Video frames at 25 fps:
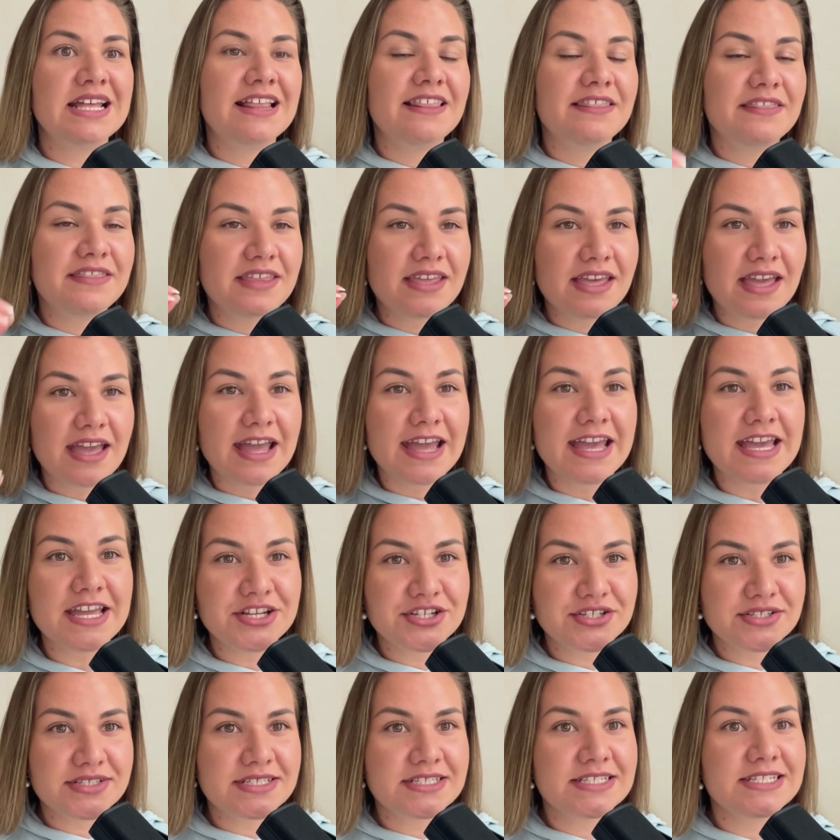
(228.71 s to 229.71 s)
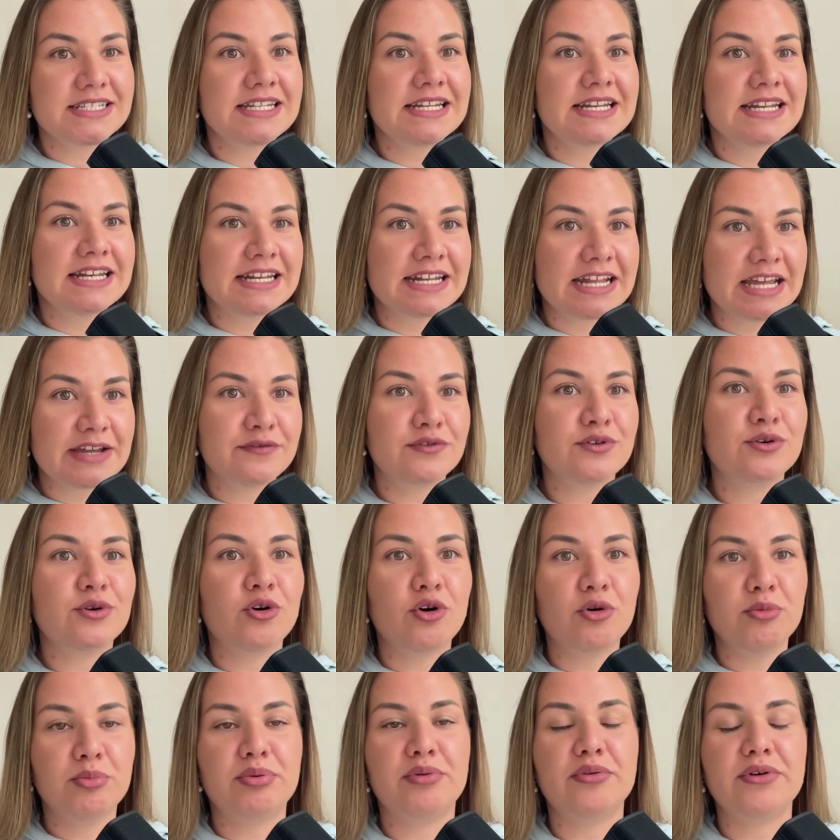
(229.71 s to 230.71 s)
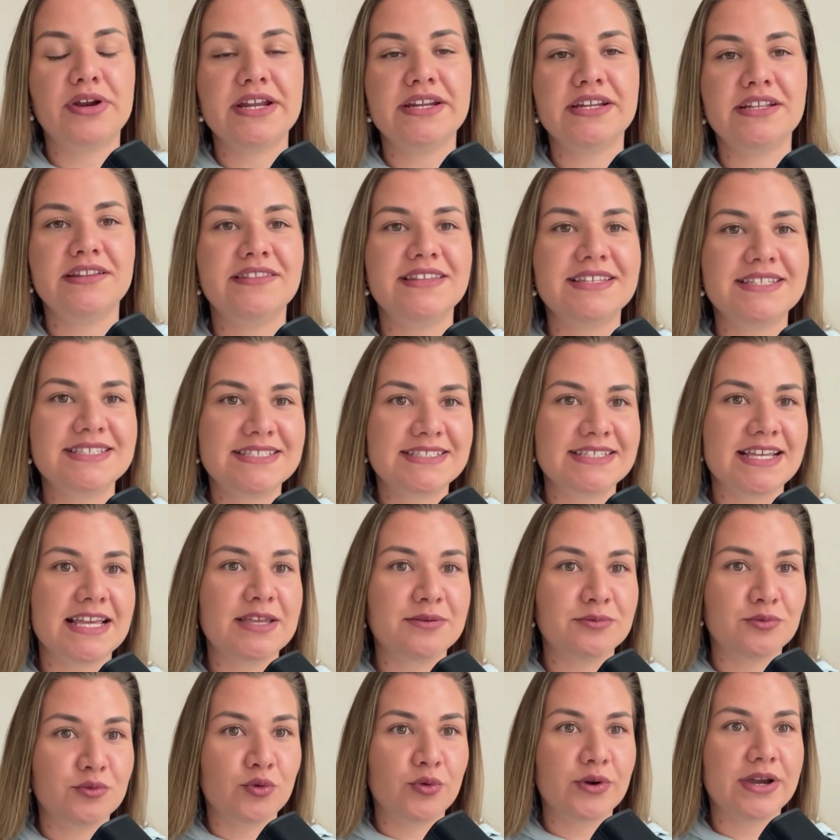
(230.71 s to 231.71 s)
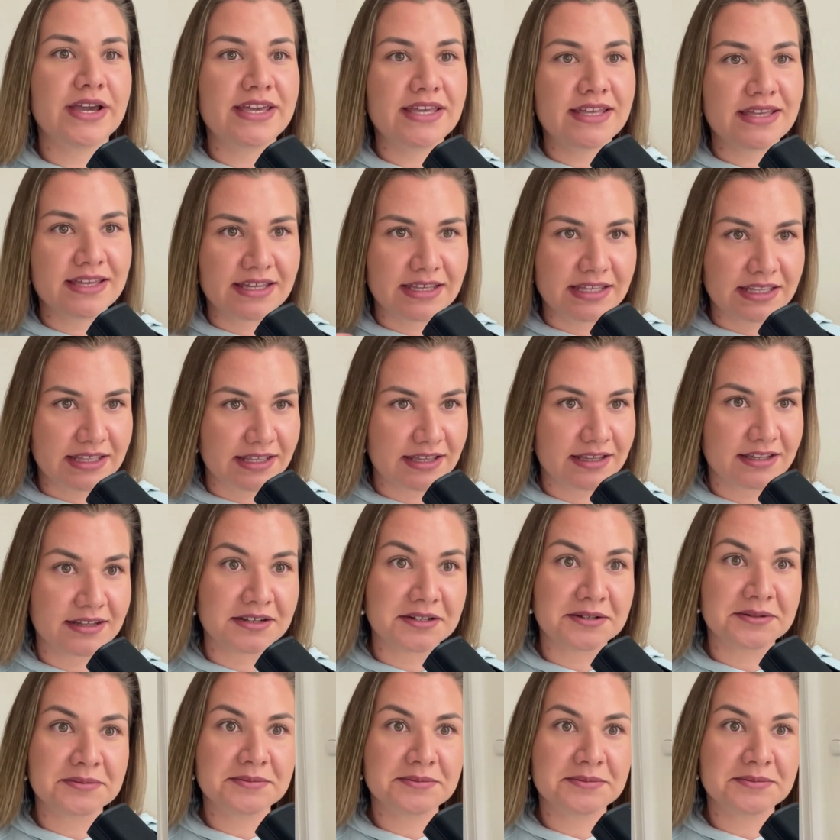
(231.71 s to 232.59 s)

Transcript: the agency never operated the same way again.